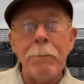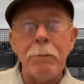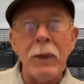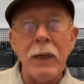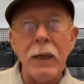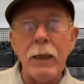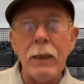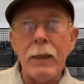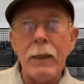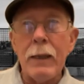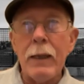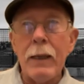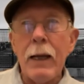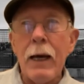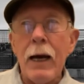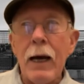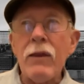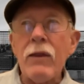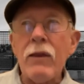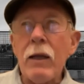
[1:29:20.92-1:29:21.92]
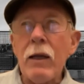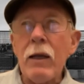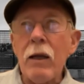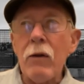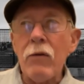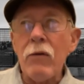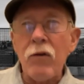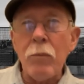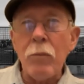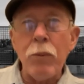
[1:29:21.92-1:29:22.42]
But I think
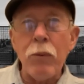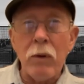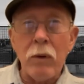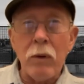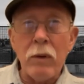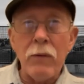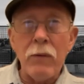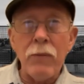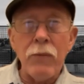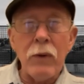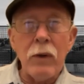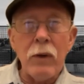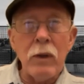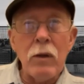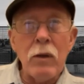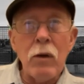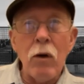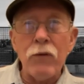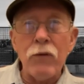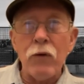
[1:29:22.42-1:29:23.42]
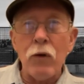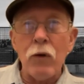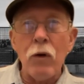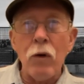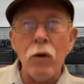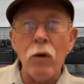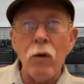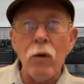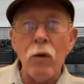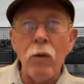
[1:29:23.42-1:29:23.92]
that it's important, you know, to
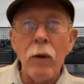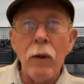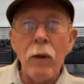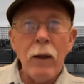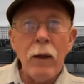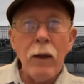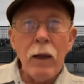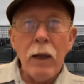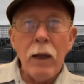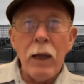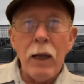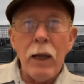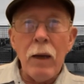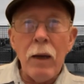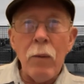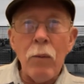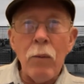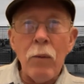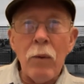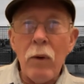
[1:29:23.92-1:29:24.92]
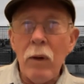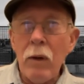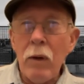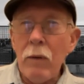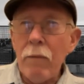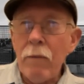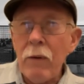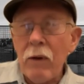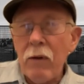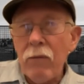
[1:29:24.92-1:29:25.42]
go and
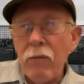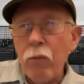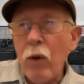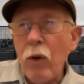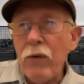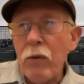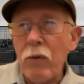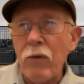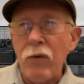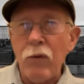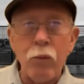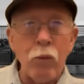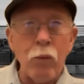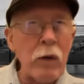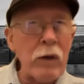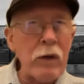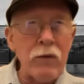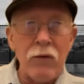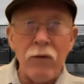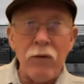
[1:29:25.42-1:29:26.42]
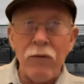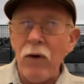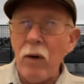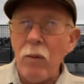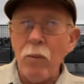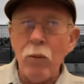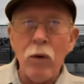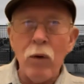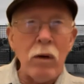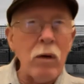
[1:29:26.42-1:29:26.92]
if whether it's work as a
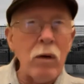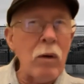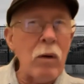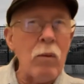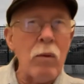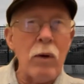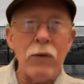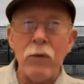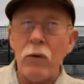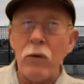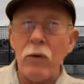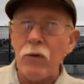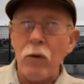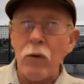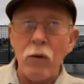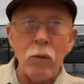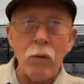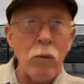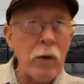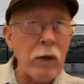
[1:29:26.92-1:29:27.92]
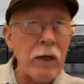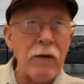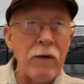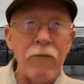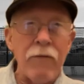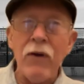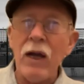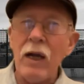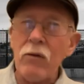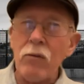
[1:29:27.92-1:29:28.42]
farm worker, whether it's go to work in
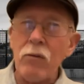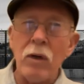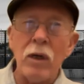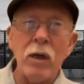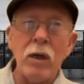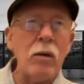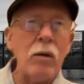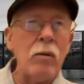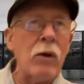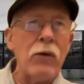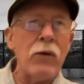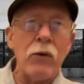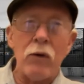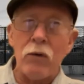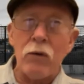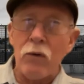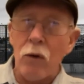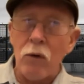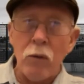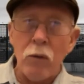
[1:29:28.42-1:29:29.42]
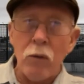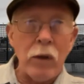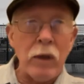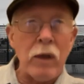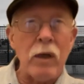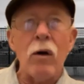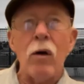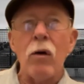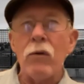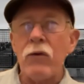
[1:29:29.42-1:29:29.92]
a factory, whether it's go to
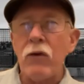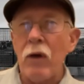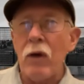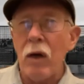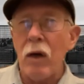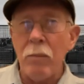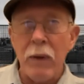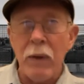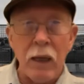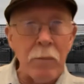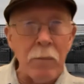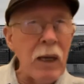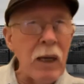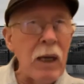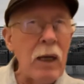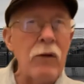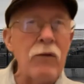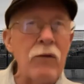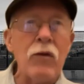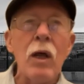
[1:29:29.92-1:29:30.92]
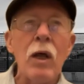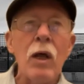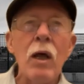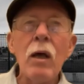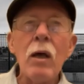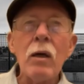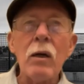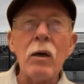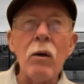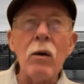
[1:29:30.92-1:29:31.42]
work in a hotel making beds,
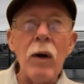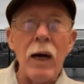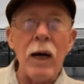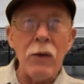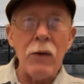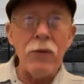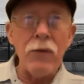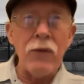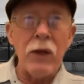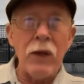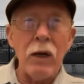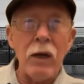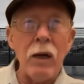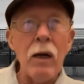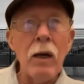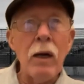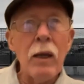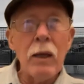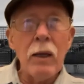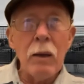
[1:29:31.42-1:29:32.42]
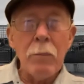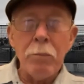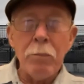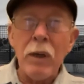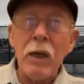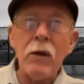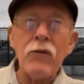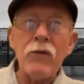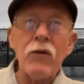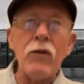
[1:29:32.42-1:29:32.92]
go out there
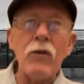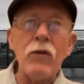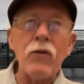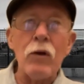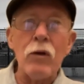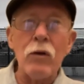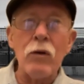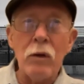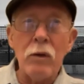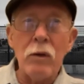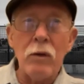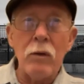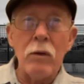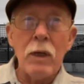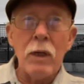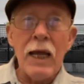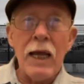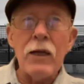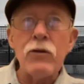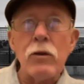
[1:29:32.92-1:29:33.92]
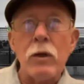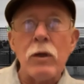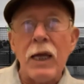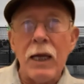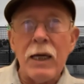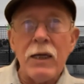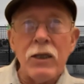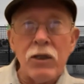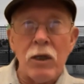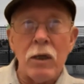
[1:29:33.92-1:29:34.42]
because it's a good
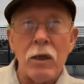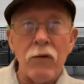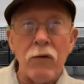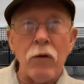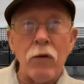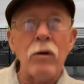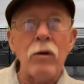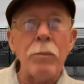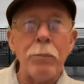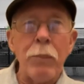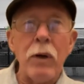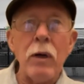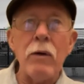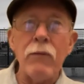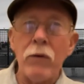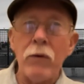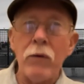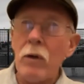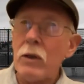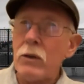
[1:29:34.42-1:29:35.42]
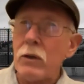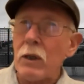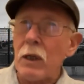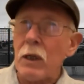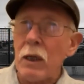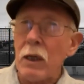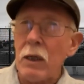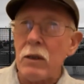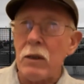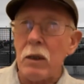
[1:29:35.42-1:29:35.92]
education. It's a good part of your
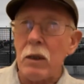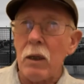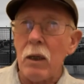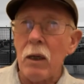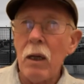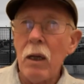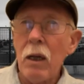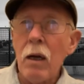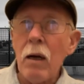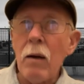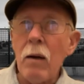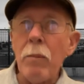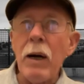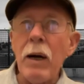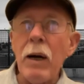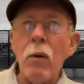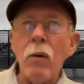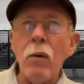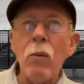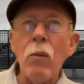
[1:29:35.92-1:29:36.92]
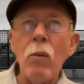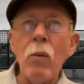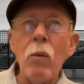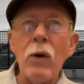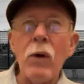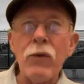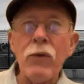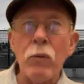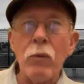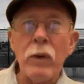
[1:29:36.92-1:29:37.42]
education about
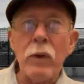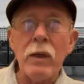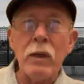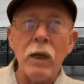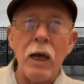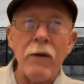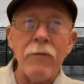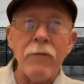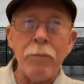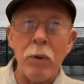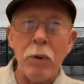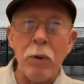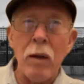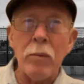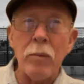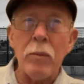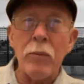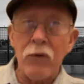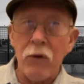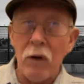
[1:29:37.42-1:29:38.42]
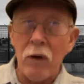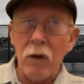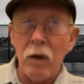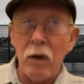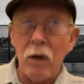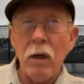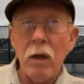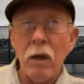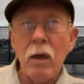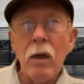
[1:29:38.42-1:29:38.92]
what the real life problems
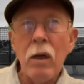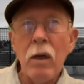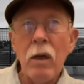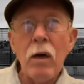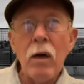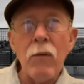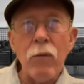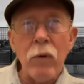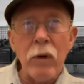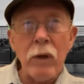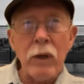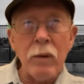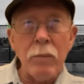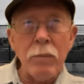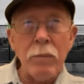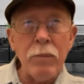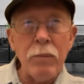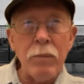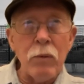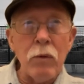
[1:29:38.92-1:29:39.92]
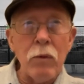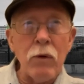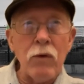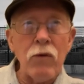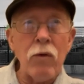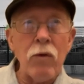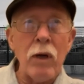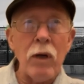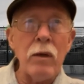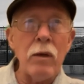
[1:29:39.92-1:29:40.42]
are of working people who are
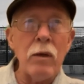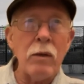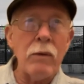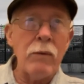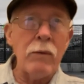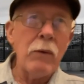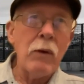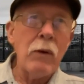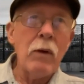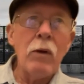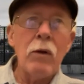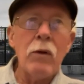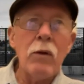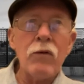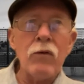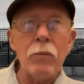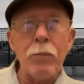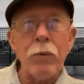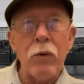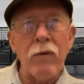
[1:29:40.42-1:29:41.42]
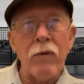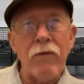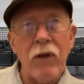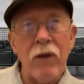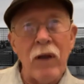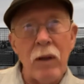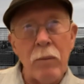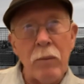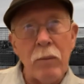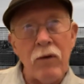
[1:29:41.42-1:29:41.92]
trying to support
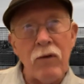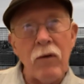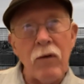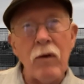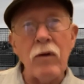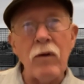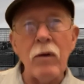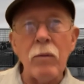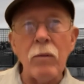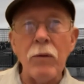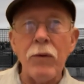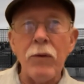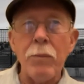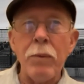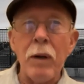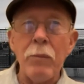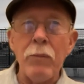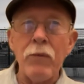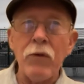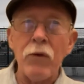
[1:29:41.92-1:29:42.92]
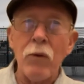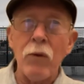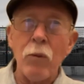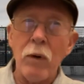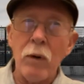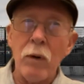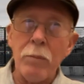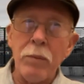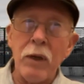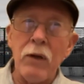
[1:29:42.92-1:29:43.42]
families and deal with the problems of the
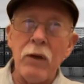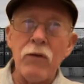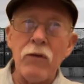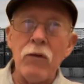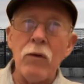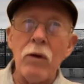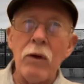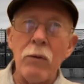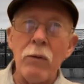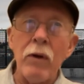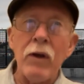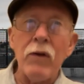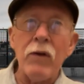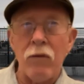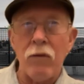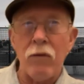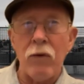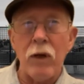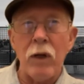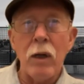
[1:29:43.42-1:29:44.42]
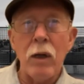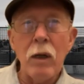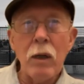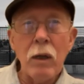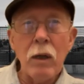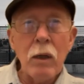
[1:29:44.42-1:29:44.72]
workplace and all the rest of it.